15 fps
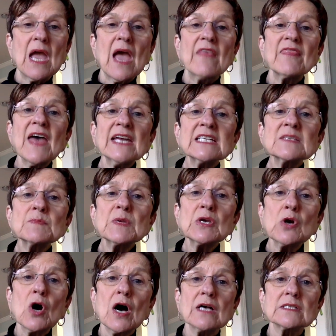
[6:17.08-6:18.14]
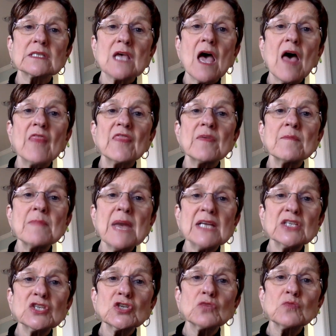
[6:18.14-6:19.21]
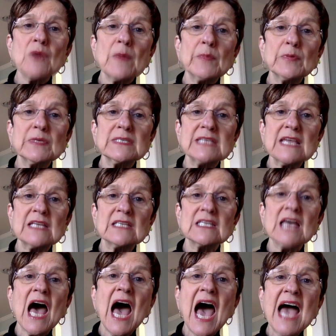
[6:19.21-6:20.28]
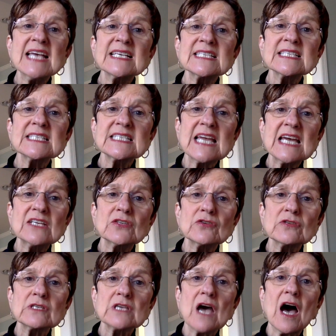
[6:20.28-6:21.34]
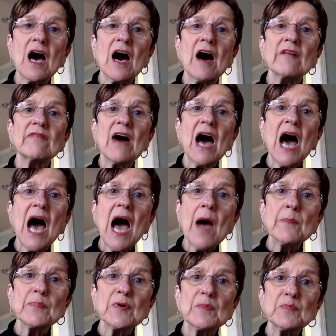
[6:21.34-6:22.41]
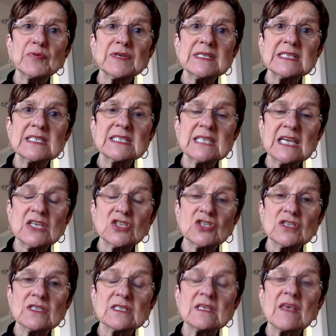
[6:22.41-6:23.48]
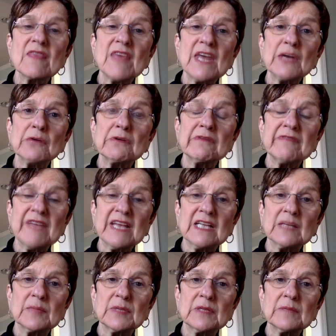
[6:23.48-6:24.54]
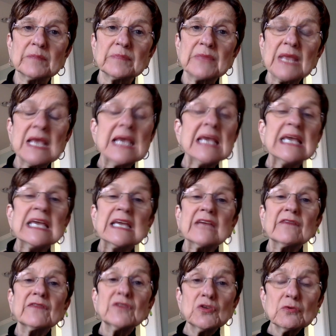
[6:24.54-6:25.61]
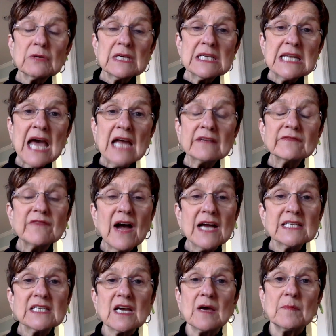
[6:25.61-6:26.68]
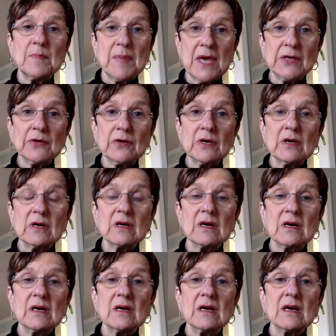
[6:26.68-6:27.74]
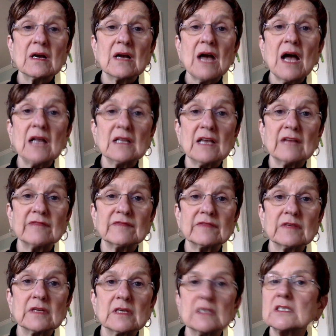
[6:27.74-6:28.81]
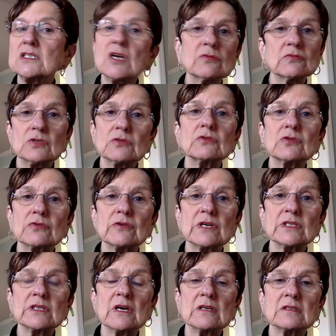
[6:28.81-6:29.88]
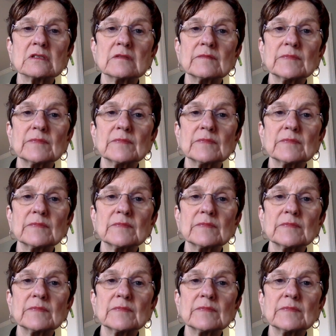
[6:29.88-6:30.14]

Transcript: That is because the Met should represent the highest standards of opera presentations that are available. If you cannot find a better Kalaf, don't do Turandot.